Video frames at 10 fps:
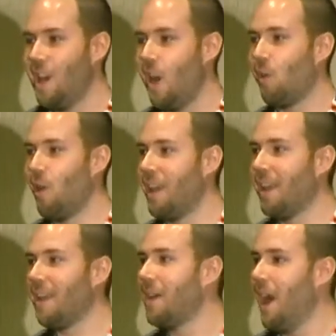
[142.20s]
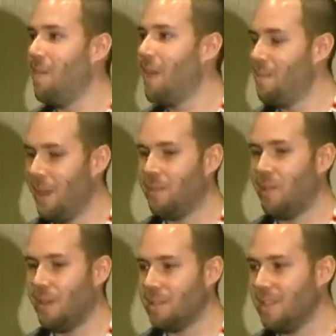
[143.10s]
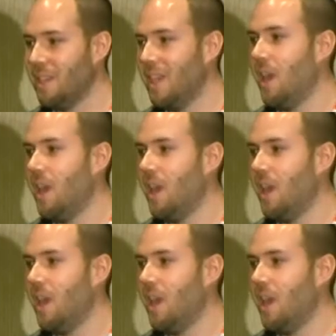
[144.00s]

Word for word: are running IBM mainframes.